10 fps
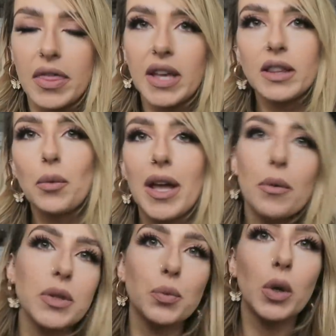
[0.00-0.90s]
I think the way
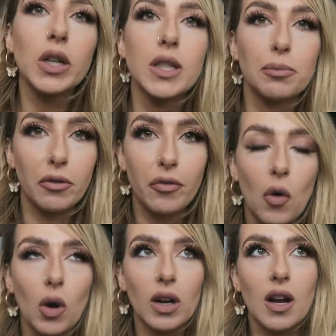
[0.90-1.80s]
it was worded
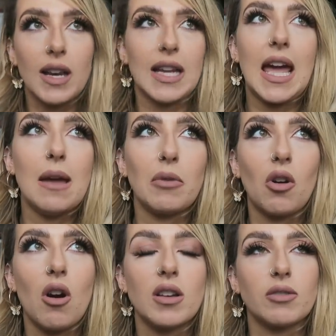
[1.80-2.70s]
before kind of came
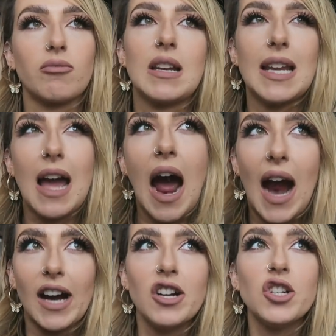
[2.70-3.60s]
across really
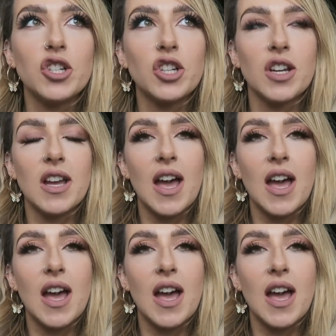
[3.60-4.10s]
harsh.